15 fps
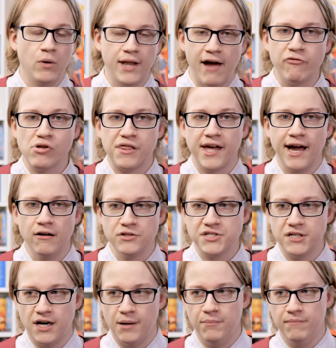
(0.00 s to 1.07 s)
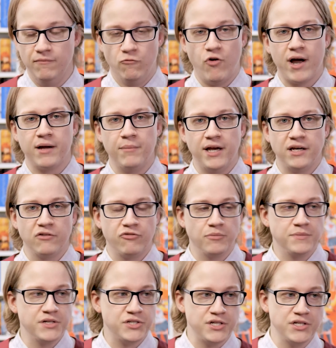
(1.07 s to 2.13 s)
everything else that I'm recommending
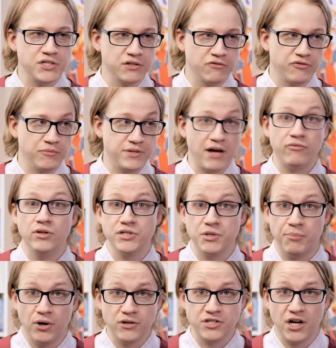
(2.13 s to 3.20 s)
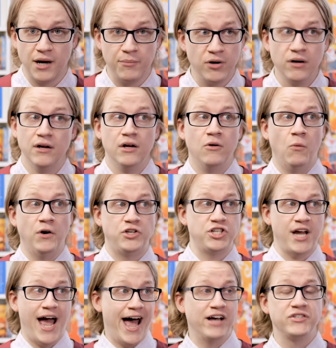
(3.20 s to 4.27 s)
from this season, from Devil is a Part-Timer,
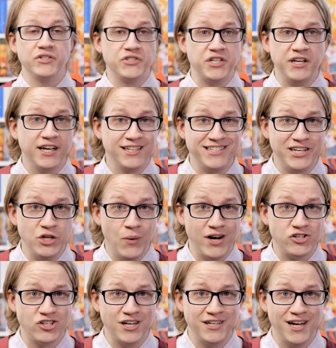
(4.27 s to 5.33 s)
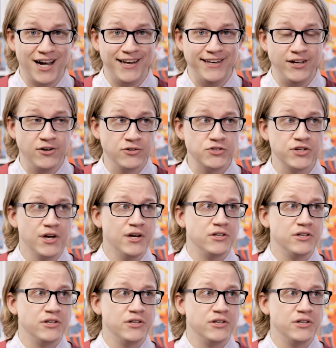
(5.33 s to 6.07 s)
which hasn't seen a continuation in 9 years,